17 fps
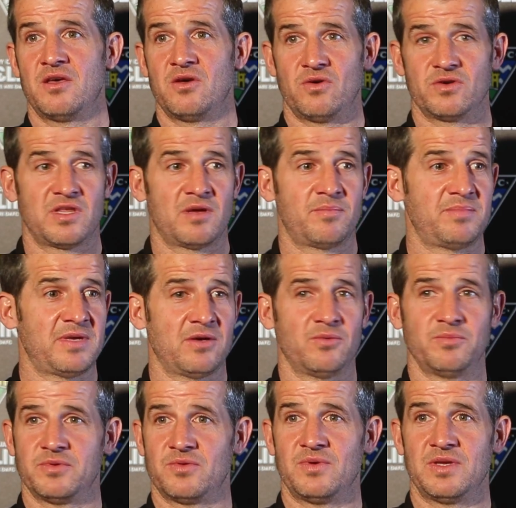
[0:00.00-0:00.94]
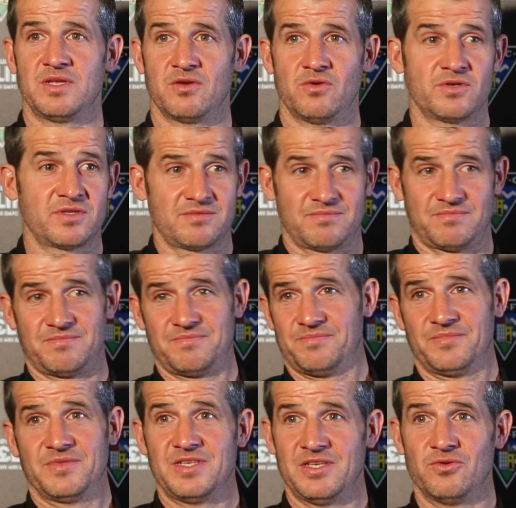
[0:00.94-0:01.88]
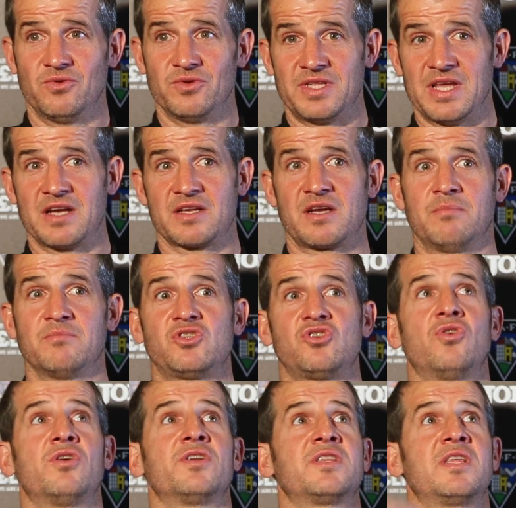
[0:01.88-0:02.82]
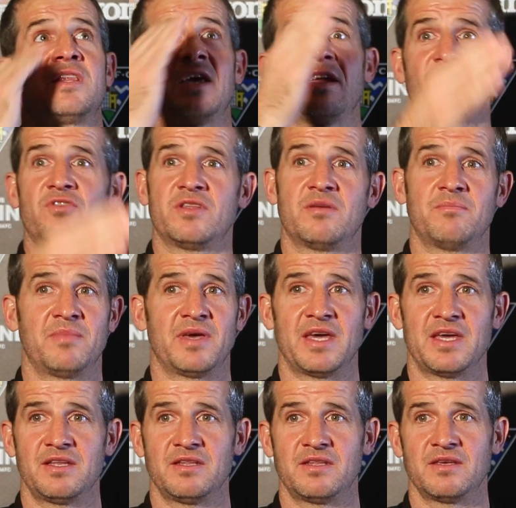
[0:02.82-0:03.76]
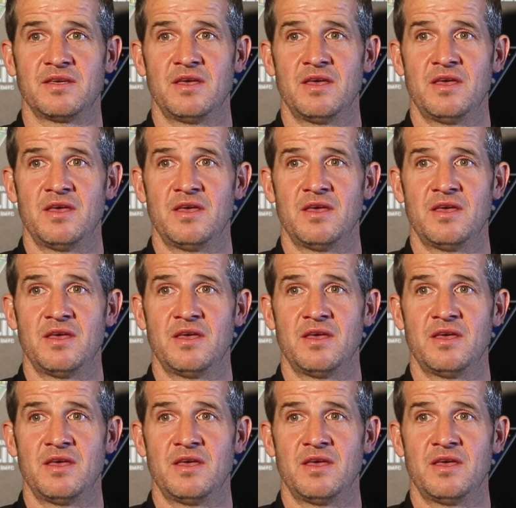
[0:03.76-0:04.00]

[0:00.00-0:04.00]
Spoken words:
or do I peel between, or you know, do I come short to then running behind?